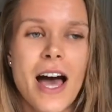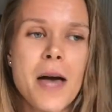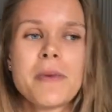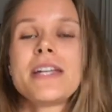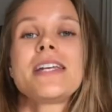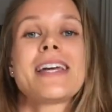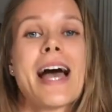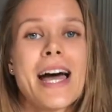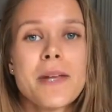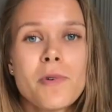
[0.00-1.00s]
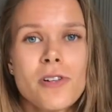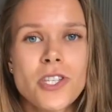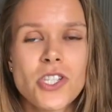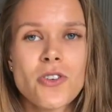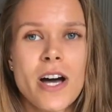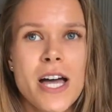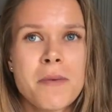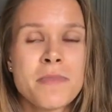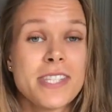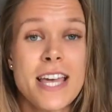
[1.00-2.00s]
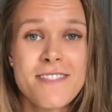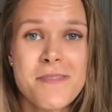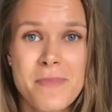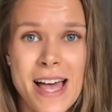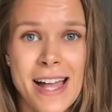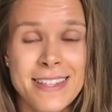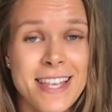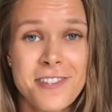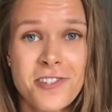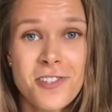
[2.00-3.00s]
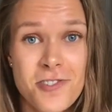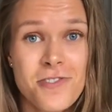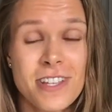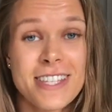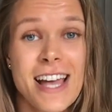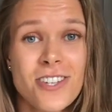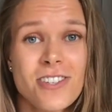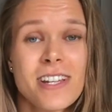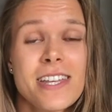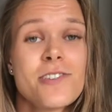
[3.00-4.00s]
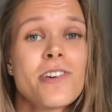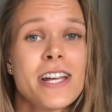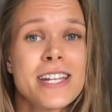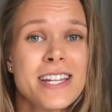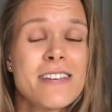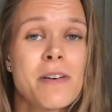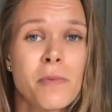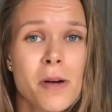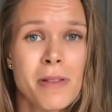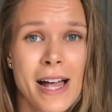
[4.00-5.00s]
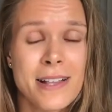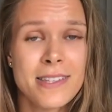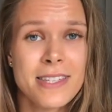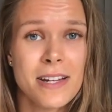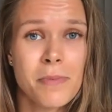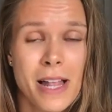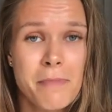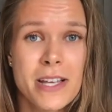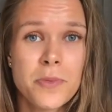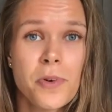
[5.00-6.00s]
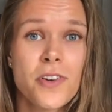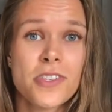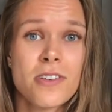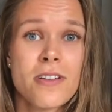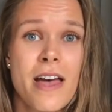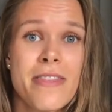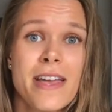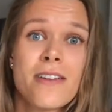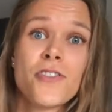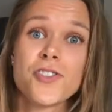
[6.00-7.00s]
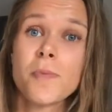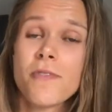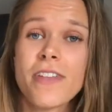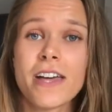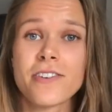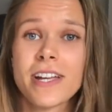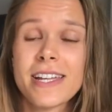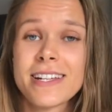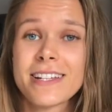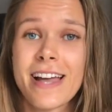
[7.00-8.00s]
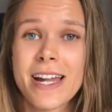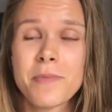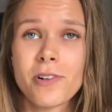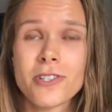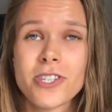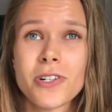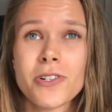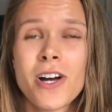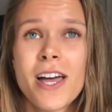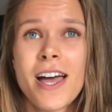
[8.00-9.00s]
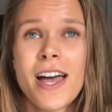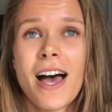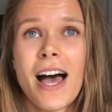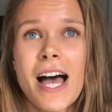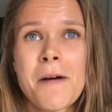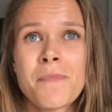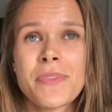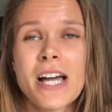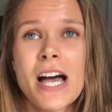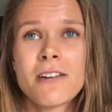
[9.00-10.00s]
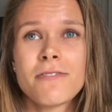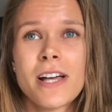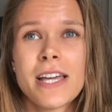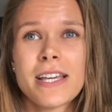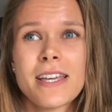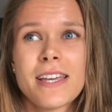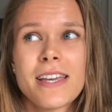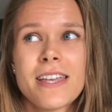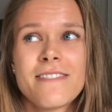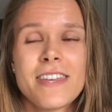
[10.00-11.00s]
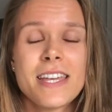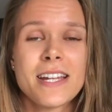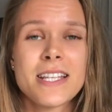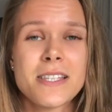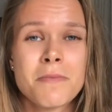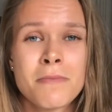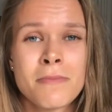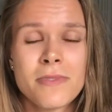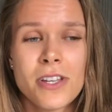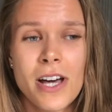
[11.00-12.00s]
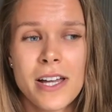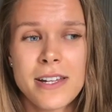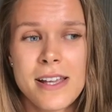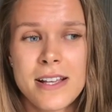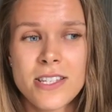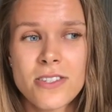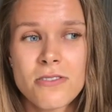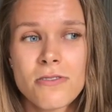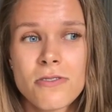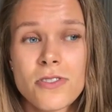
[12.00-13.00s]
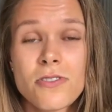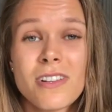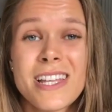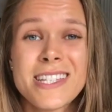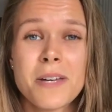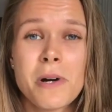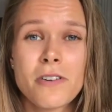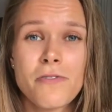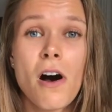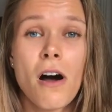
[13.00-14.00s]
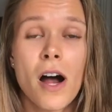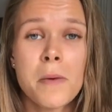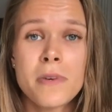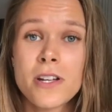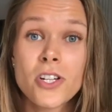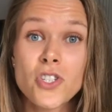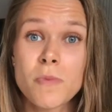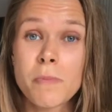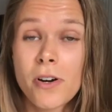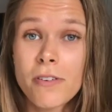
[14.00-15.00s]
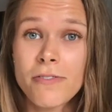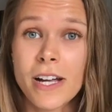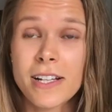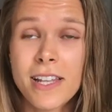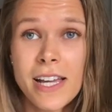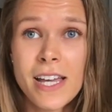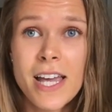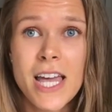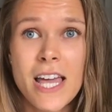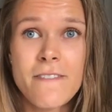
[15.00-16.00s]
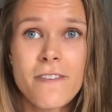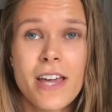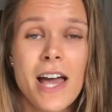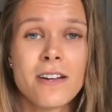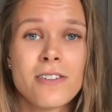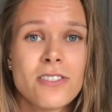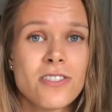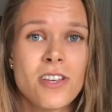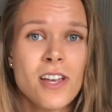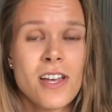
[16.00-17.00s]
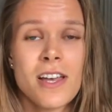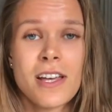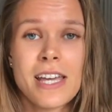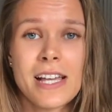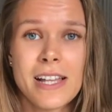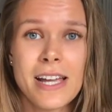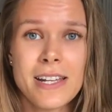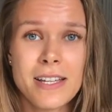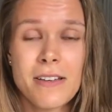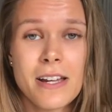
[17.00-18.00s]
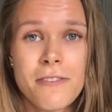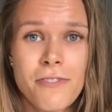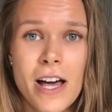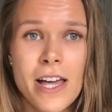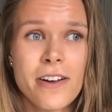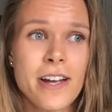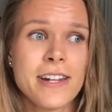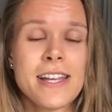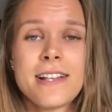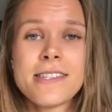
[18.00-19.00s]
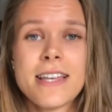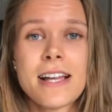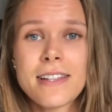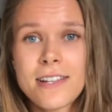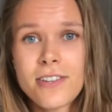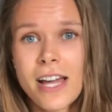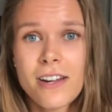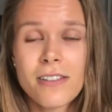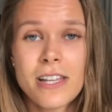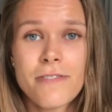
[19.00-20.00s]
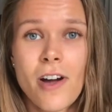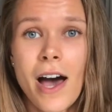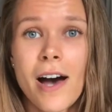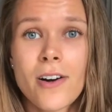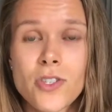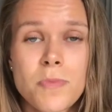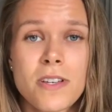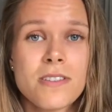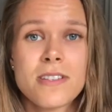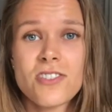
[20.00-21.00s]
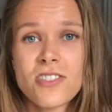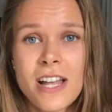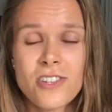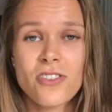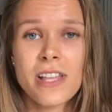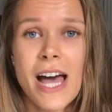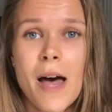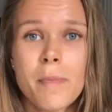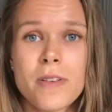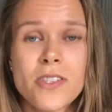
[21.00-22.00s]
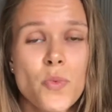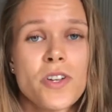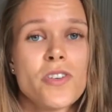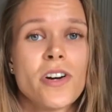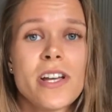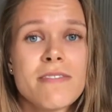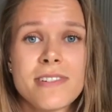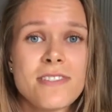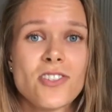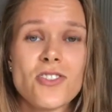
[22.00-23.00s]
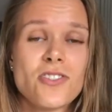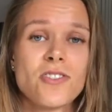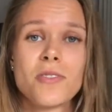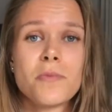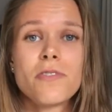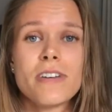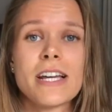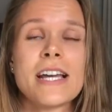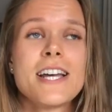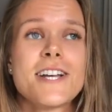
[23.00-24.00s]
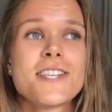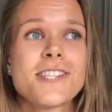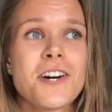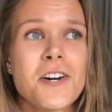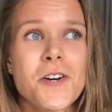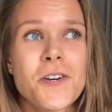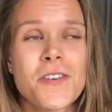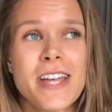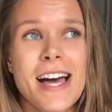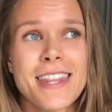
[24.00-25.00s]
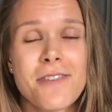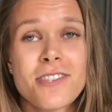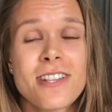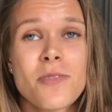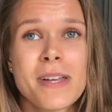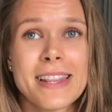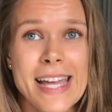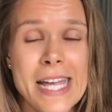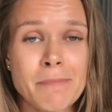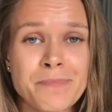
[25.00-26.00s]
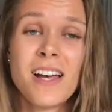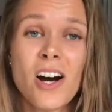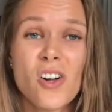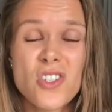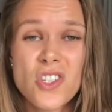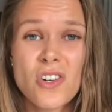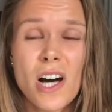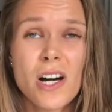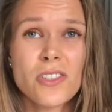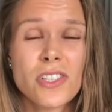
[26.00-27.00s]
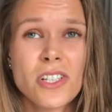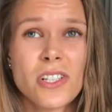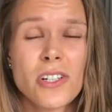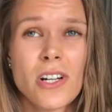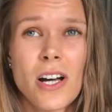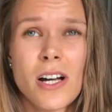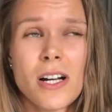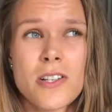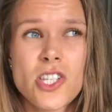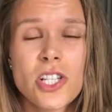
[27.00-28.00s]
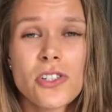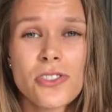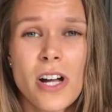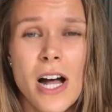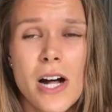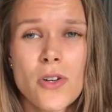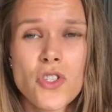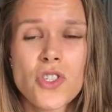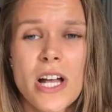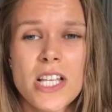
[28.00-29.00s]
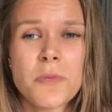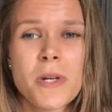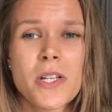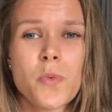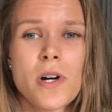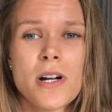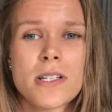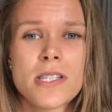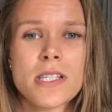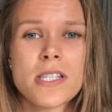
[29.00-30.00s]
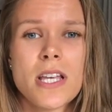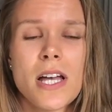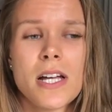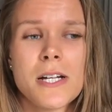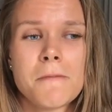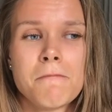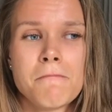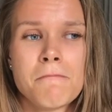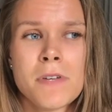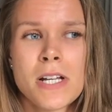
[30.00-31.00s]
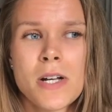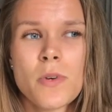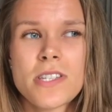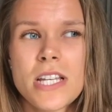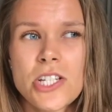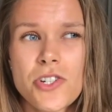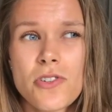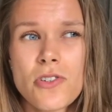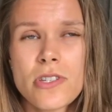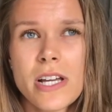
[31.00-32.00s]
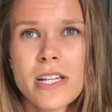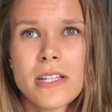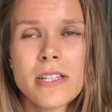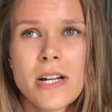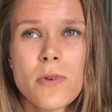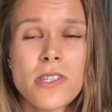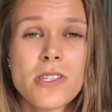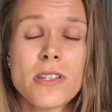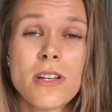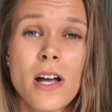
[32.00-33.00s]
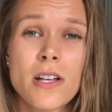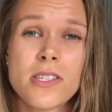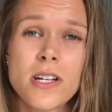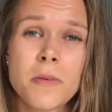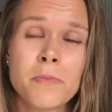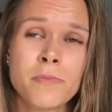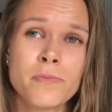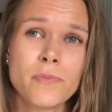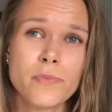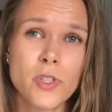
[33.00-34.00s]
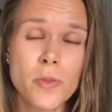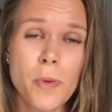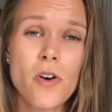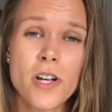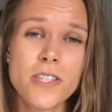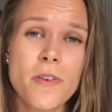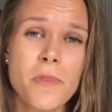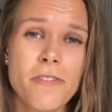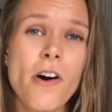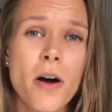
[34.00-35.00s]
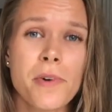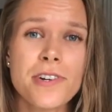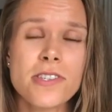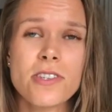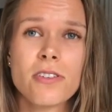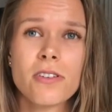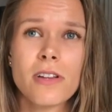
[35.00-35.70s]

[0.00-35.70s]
I'm eating animals, so I'm saving plants, that's not true. That's actually, you are eating even more plants than a plant-based person, and then on top of that, you're eating the animals. So kind of like, in veganism, the idea is to do the least amount of harm, not to be perfect. Like, if you cannot kill any fly or any insect, then you cannot leave your house, because it just naturally happens when you are even just moving. So yeah, that was a little bit lame. Also, how the slaughterhouse aspect was introduced, like, there was some good points from the farmers, or